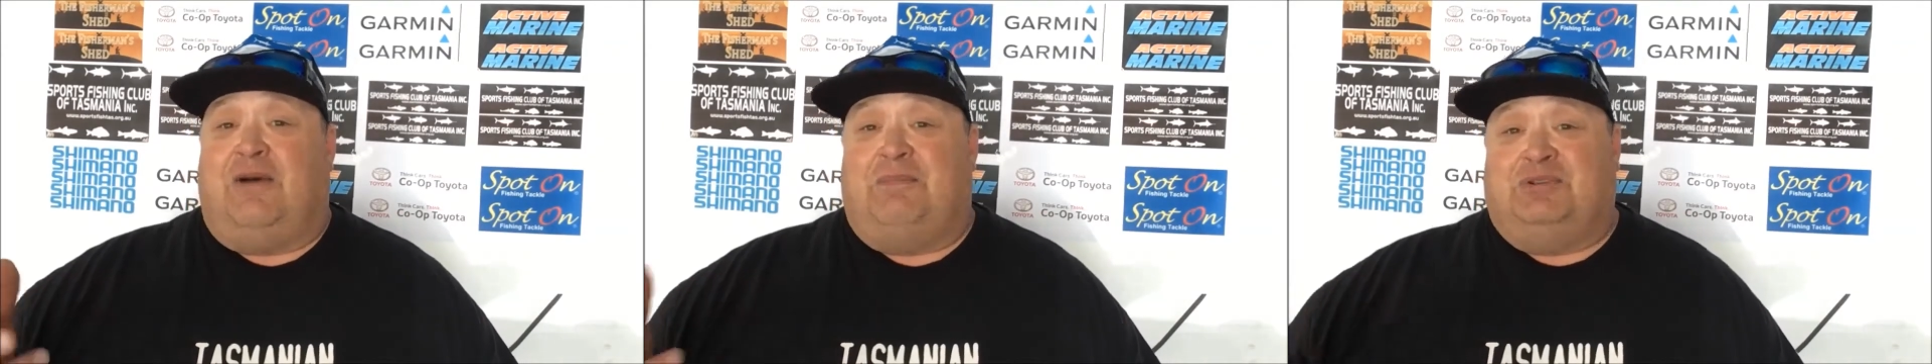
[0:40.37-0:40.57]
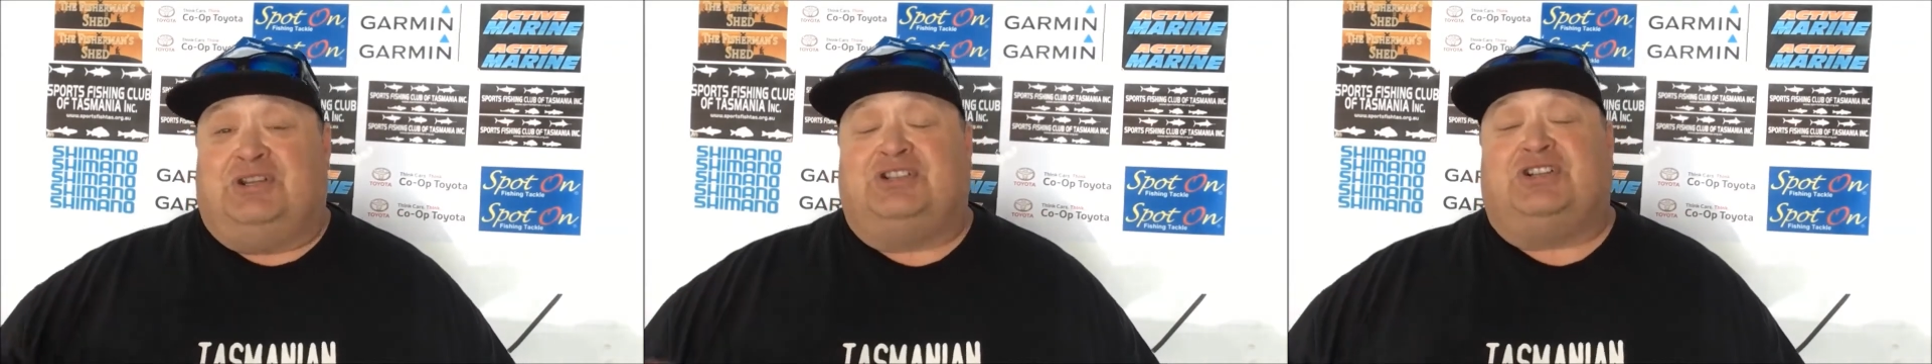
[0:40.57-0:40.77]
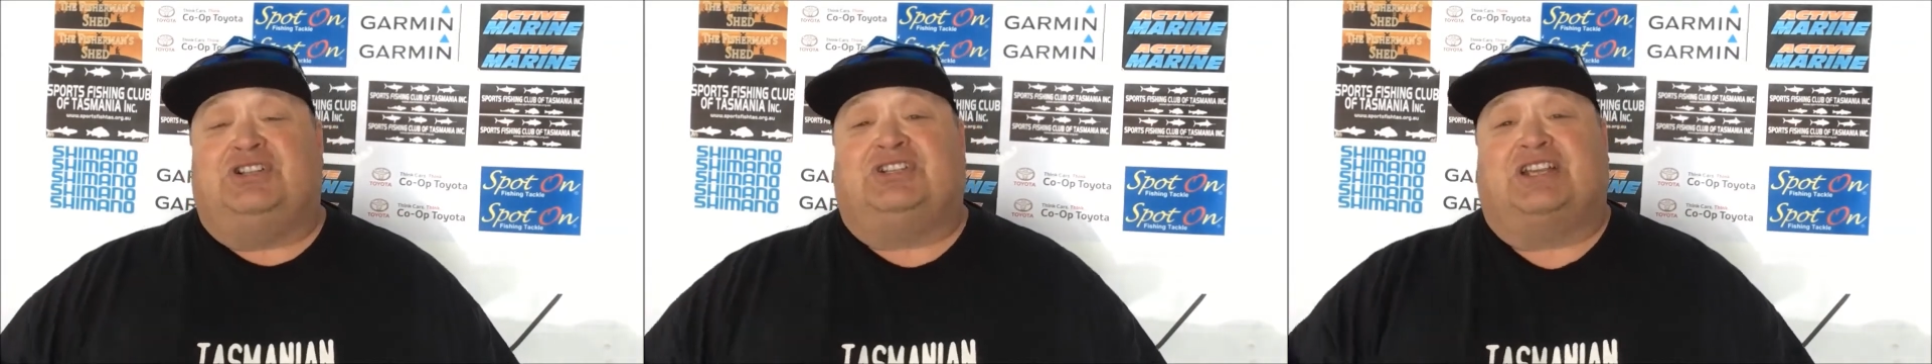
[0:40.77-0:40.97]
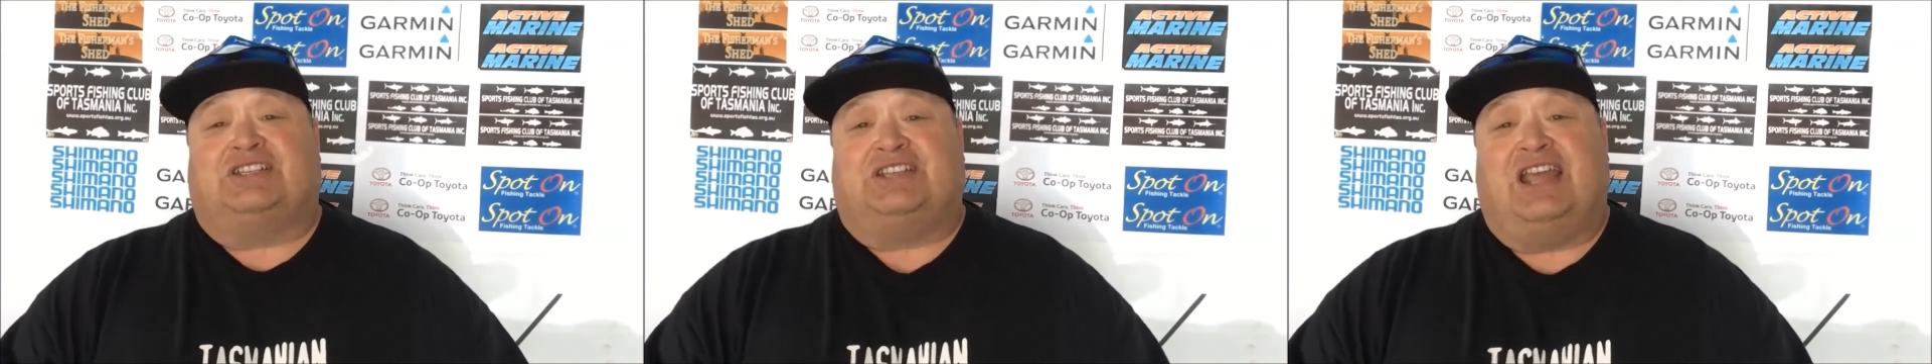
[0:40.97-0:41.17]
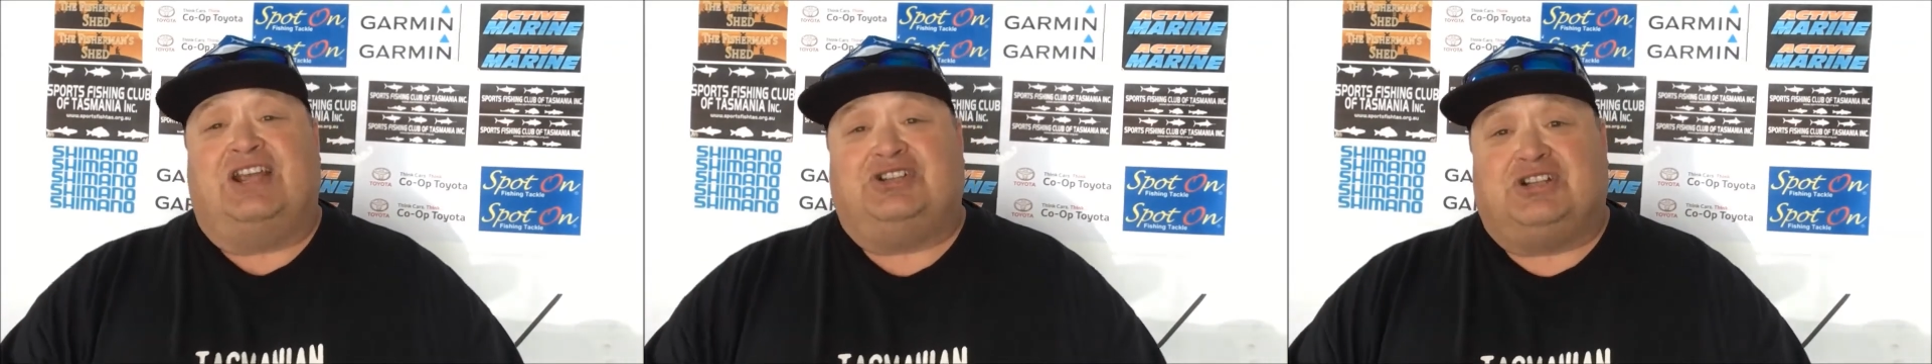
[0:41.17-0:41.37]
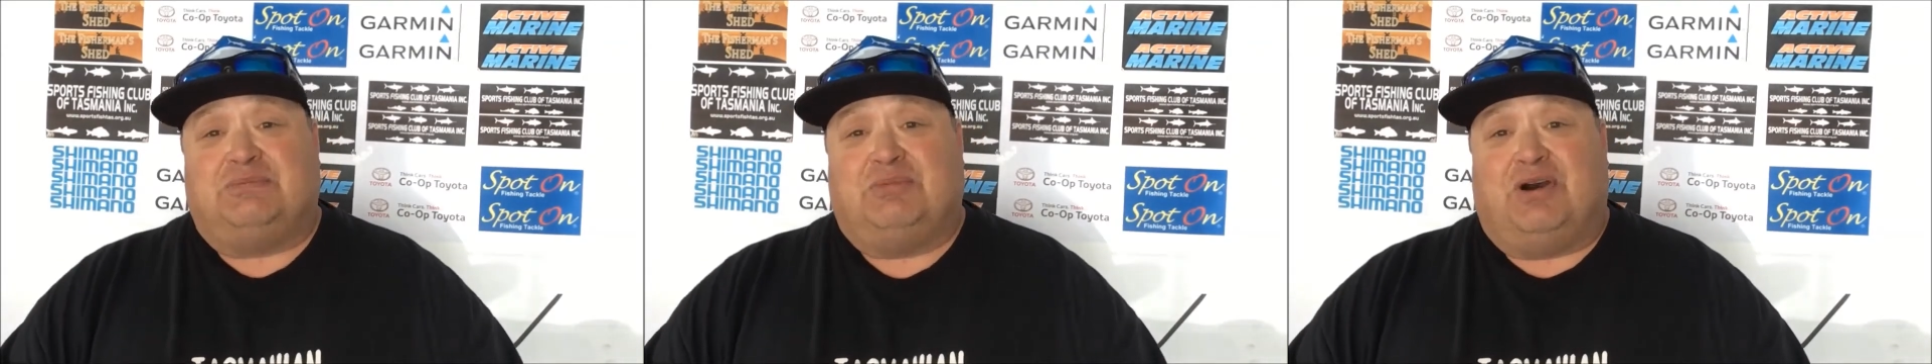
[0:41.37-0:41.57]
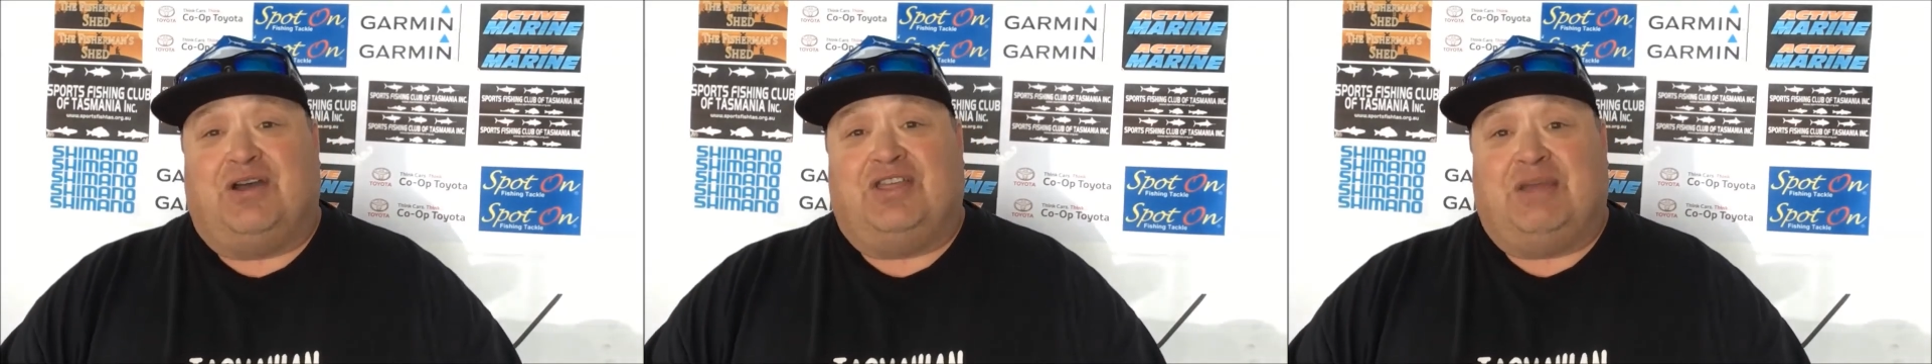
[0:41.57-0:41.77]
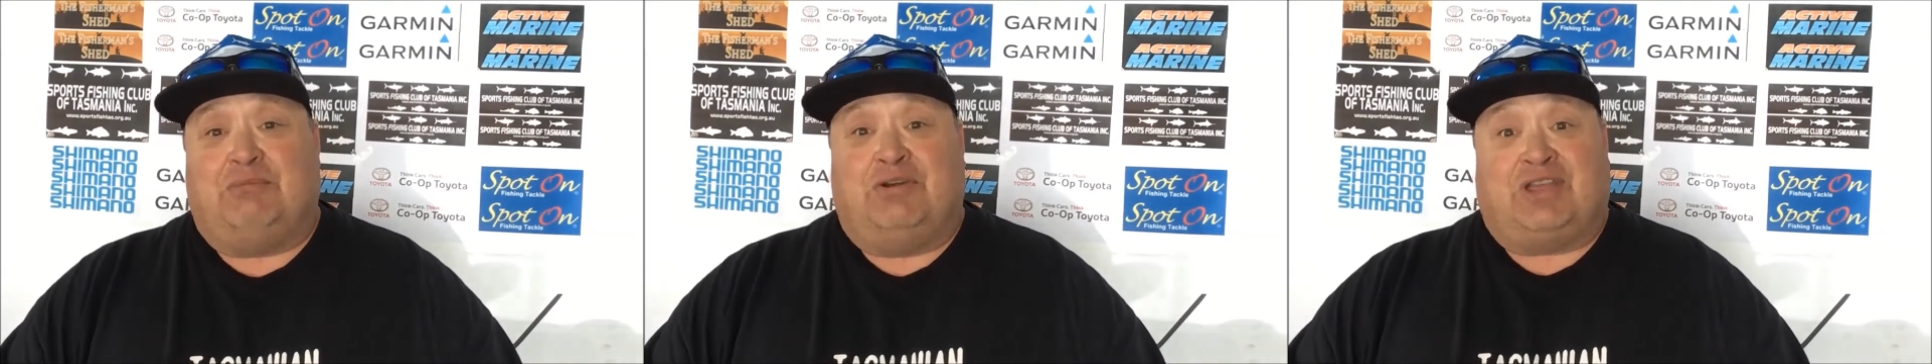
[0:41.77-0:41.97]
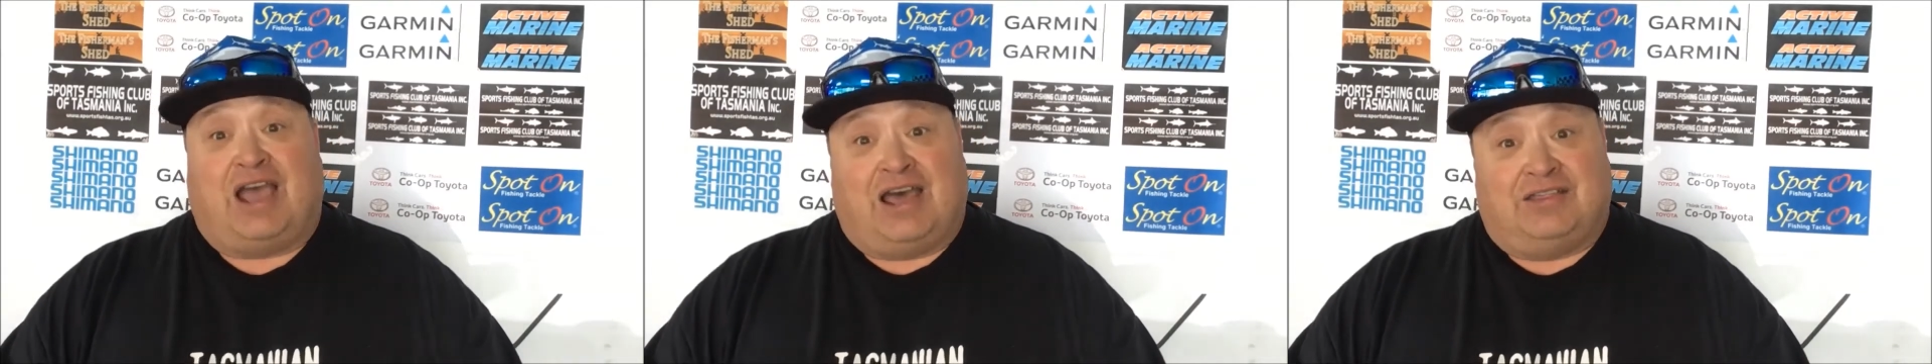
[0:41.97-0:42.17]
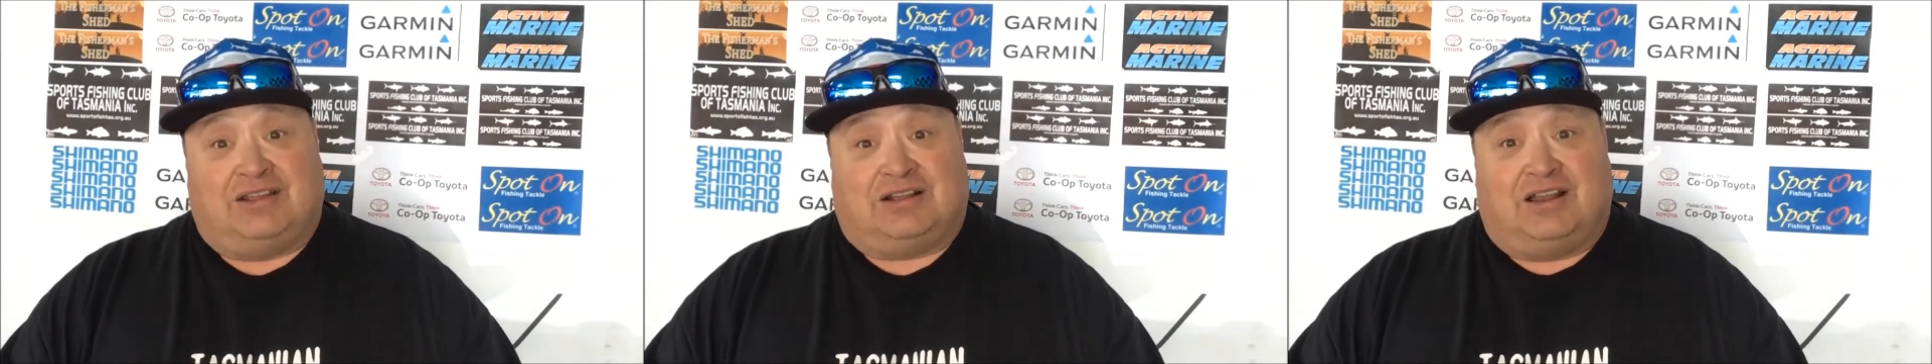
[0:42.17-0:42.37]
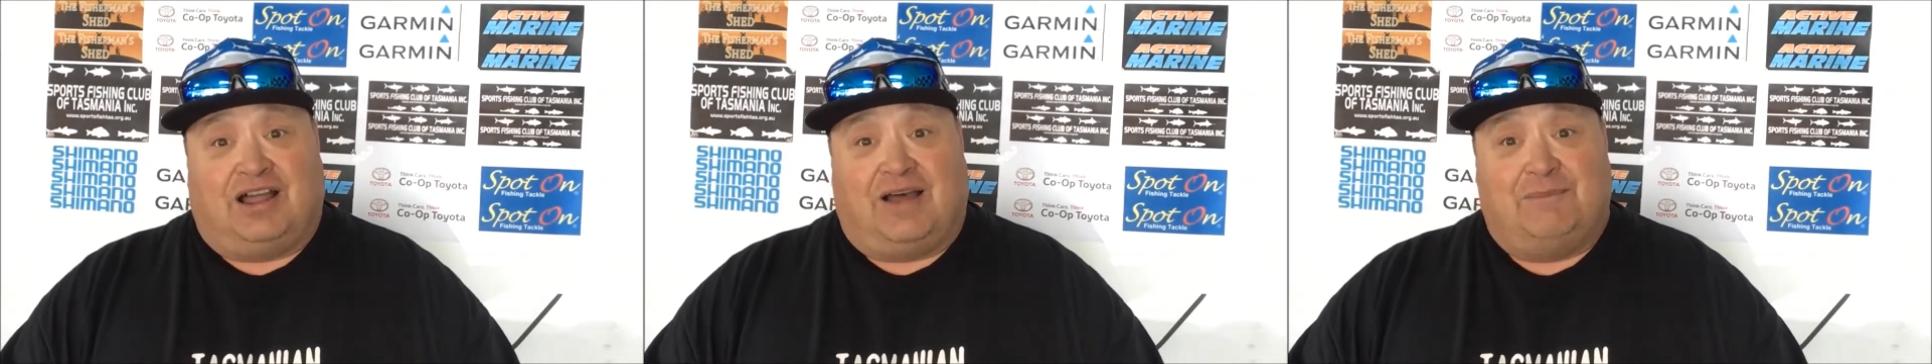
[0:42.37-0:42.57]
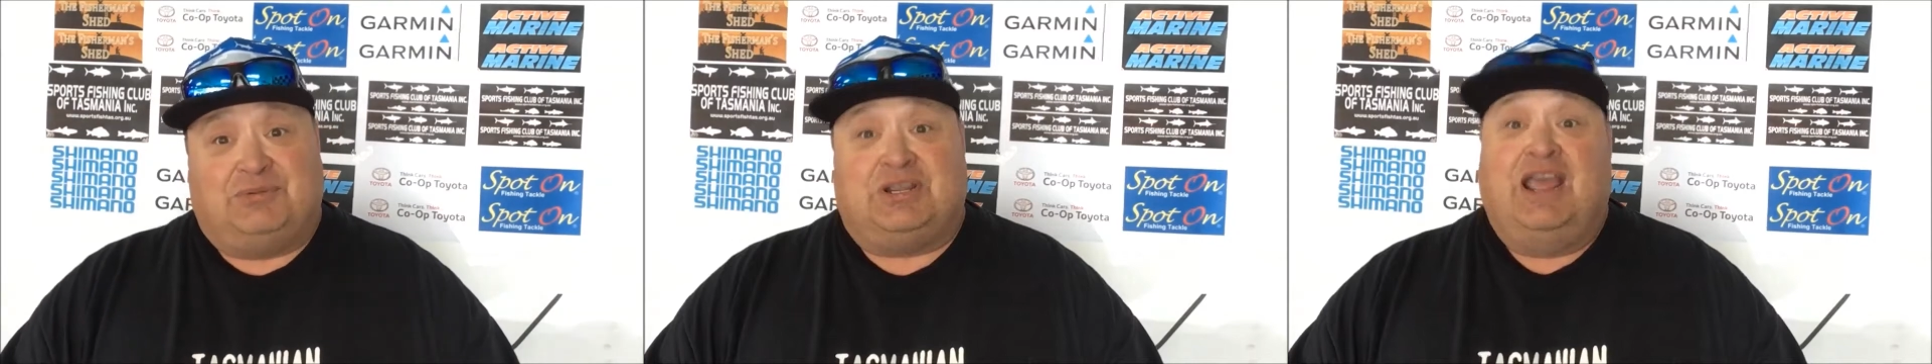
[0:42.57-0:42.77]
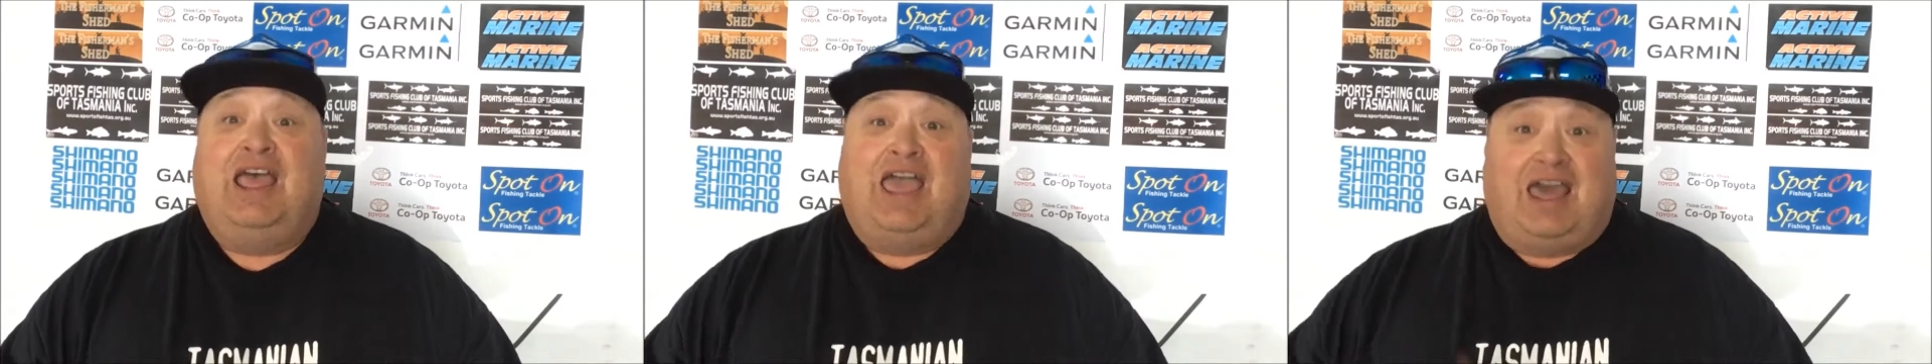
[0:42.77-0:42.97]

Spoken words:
competitions that are sanctioned by them with other clubs,